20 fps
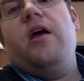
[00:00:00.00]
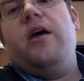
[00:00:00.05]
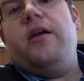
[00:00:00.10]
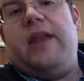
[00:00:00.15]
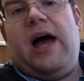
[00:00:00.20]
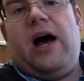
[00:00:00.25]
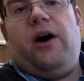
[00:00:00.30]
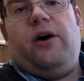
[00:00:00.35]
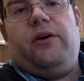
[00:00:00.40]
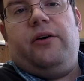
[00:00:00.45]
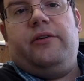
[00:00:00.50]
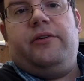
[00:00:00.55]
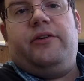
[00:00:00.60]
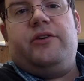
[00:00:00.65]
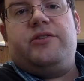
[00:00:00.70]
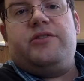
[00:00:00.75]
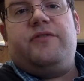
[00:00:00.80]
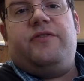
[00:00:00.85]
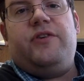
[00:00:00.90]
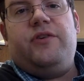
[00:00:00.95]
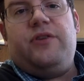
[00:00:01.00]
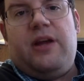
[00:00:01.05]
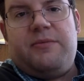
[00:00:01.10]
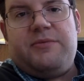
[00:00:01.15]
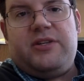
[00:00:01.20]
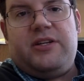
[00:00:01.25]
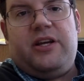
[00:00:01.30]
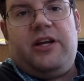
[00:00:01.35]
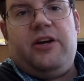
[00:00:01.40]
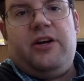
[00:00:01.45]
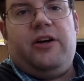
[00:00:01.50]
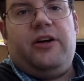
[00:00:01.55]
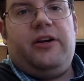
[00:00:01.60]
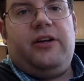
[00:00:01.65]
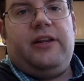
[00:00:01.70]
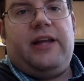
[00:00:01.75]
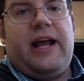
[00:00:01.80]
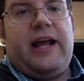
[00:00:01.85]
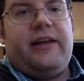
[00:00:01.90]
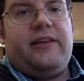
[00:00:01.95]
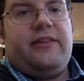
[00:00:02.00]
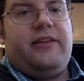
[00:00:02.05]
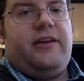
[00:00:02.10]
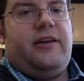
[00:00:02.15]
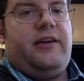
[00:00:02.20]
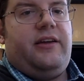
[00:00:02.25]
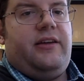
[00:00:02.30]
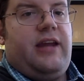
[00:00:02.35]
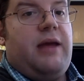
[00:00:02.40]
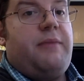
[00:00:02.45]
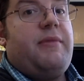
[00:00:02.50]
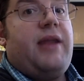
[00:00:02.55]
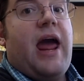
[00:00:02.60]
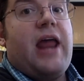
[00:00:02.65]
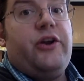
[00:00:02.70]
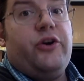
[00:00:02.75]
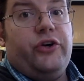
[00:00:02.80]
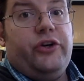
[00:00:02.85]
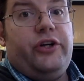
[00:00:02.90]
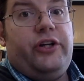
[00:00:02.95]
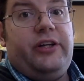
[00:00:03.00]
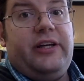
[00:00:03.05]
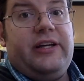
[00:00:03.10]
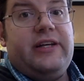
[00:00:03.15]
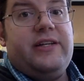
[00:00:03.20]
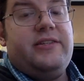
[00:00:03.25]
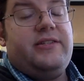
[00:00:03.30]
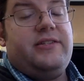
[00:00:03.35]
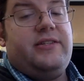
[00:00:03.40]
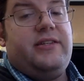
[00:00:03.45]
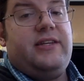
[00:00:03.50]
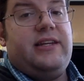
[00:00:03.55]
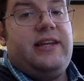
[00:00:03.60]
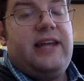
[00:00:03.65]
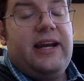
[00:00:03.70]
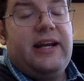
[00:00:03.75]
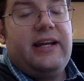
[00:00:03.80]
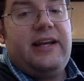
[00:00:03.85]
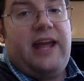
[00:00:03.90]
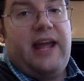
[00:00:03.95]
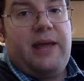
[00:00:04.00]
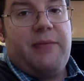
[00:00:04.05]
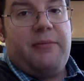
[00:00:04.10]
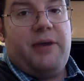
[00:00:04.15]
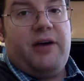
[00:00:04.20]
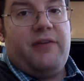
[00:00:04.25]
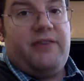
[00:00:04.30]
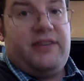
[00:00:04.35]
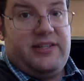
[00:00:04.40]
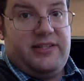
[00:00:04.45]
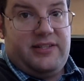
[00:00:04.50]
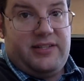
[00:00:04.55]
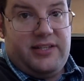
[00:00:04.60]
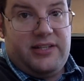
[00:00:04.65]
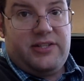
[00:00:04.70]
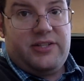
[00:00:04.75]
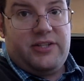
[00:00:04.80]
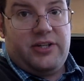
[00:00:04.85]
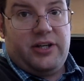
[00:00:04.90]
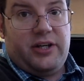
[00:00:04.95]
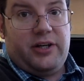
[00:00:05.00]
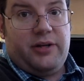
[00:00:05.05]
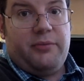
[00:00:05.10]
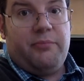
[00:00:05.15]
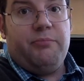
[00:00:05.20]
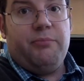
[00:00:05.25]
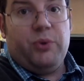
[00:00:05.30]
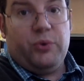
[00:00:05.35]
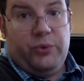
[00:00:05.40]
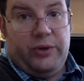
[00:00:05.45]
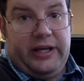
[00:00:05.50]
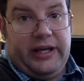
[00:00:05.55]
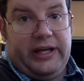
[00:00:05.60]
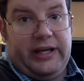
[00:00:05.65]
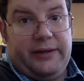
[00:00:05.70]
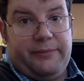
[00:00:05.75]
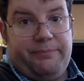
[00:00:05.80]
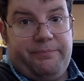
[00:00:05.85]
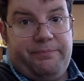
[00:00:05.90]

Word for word: Now, there's a few names in here, like the name Nannerl is the nickname of his sister, Maria.